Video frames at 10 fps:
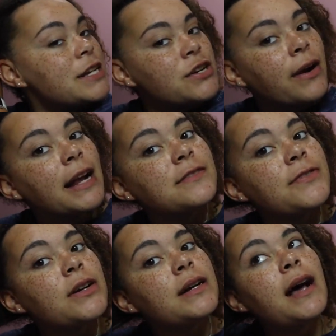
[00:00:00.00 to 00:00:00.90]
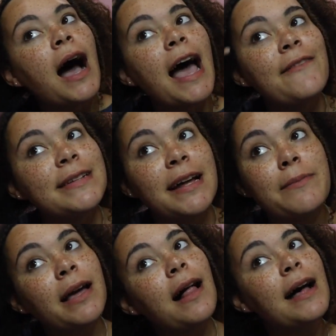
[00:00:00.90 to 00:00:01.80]
transferred, I haven't signed
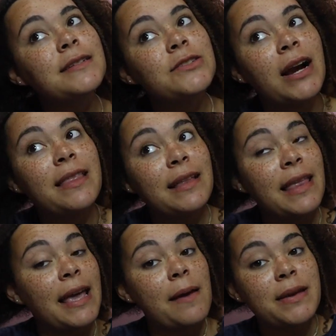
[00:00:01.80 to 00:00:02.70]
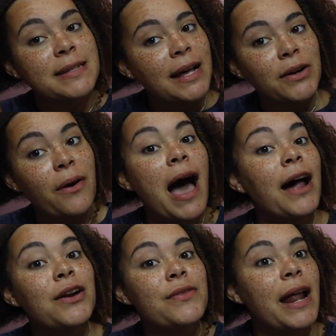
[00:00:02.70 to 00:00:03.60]
up my classes or anything like that yet because I don't know
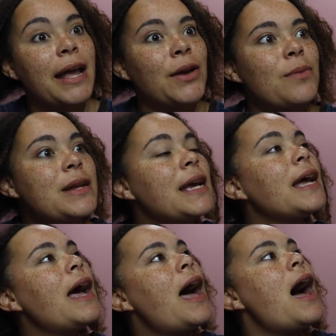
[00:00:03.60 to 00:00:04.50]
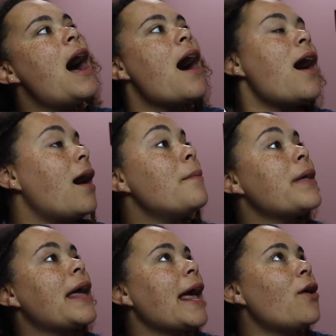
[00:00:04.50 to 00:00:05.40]
how to do that at UMD.
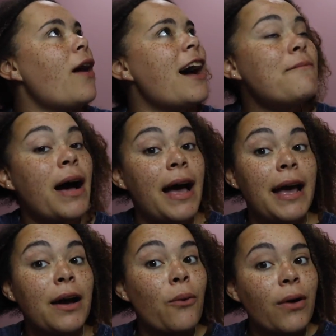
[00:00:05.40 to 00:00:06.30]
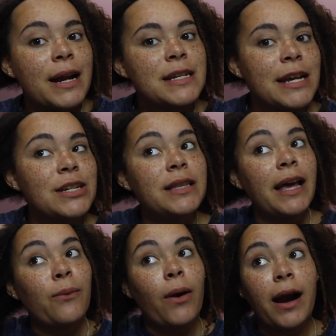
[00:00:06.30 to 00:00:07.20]
And I don't have my orientation,
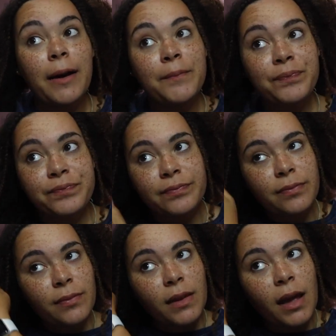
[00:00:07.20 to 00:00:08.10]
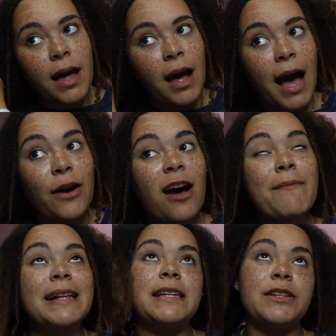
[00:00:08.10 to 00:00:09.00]
like where I don't
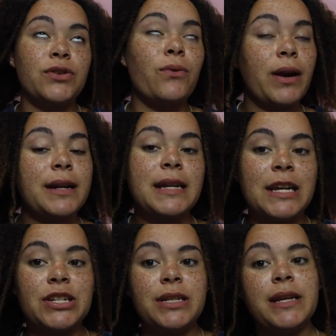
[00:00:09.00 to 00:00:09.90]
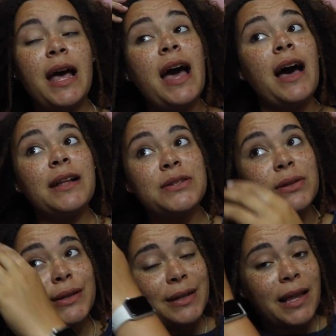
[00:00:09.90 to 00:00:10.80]
have my digital orientation
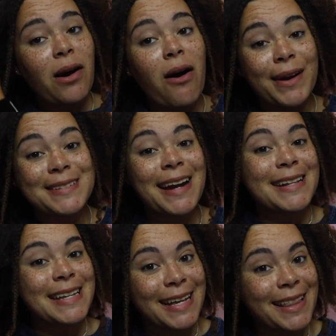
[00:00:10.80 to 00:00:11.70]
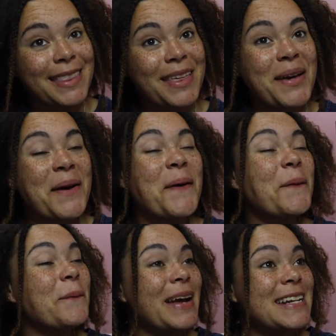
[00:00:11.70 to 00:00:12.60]
until literally like August 19th,
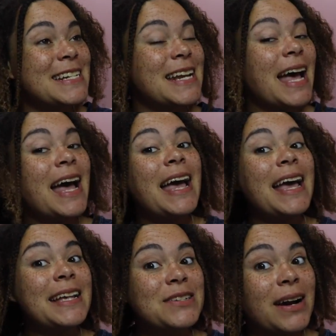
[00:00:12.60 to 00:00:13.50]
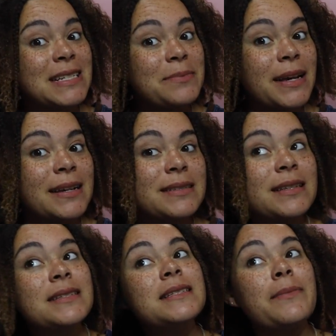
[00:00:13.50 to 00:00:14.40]
which is crazy because
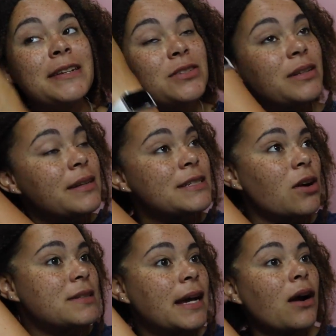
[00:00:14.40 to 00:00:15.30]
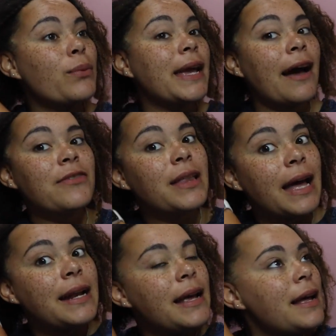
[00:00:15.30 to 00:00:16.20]
the semester literally starts like a week after
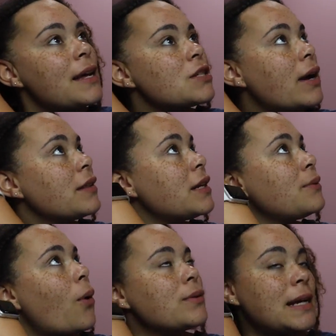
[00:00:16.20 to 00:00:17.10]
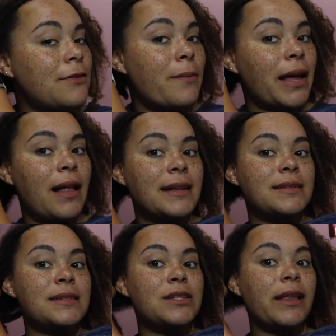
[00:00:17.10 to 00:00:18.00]
that. So I literally won't sign up for my
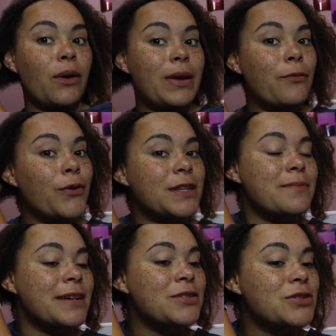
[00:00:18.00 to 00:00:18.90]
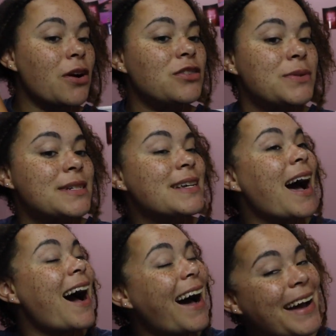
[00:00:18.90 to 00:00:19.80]
classes until like a week before the semester starts, which is
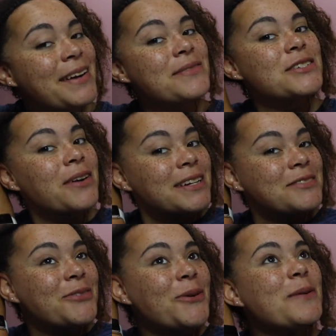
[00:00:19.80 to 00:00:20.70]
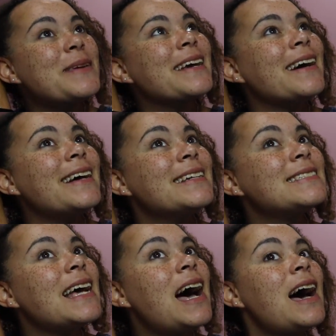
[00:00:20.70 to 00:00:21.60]
kind of stressful
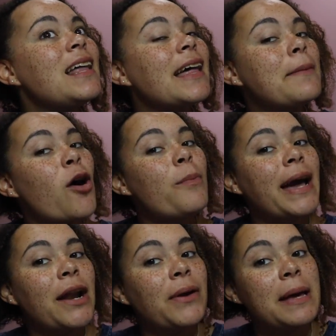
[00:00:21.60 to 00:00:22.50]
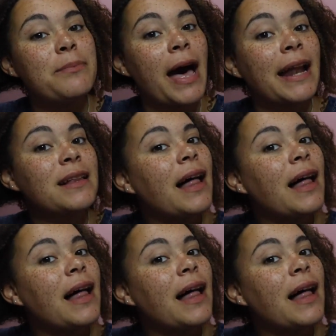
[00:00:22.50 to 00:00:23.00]
because like I'm hoping I don't get bad